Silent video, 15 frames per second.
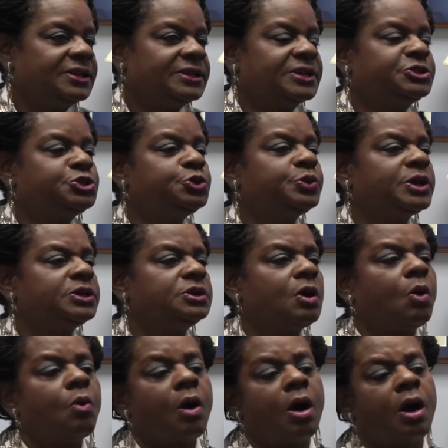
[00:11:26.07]
that you can
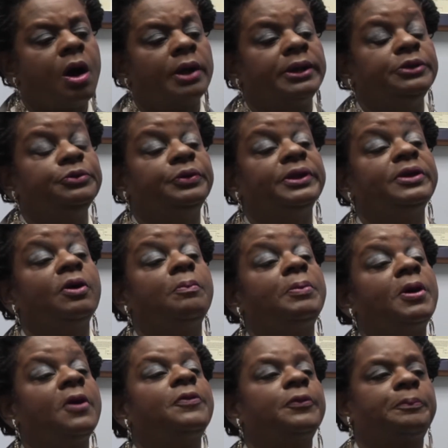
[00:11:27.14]
go on and you can
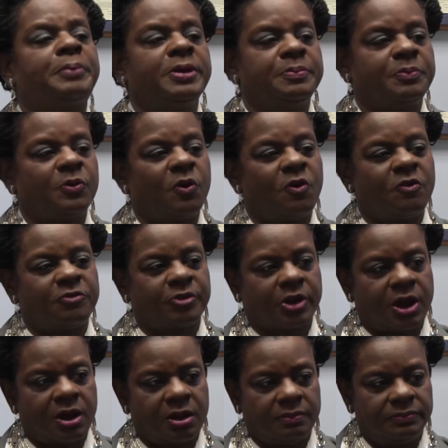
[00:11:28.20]
help other people
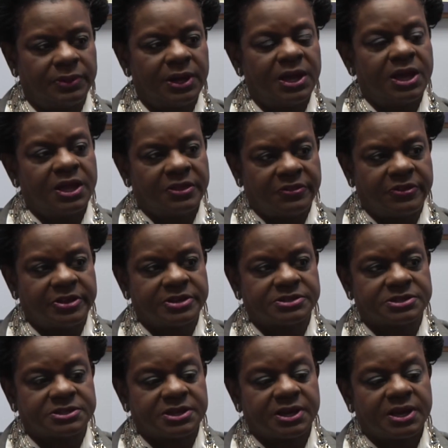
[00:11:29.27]
overcome
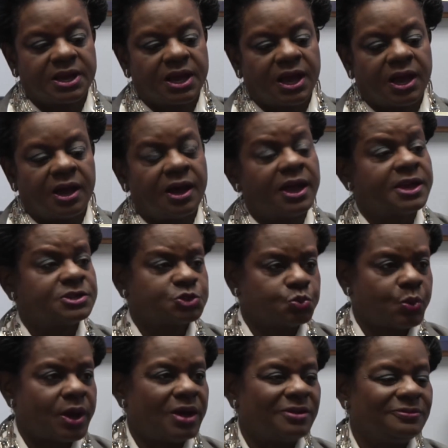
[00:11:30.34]
this as
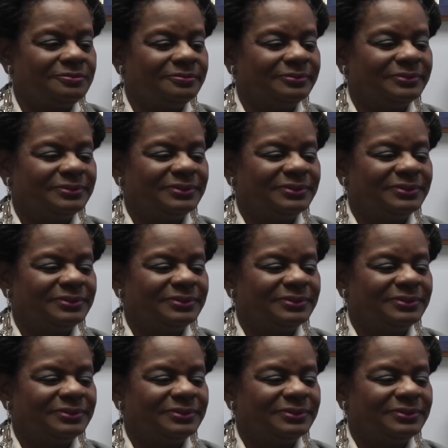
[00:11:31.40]
well.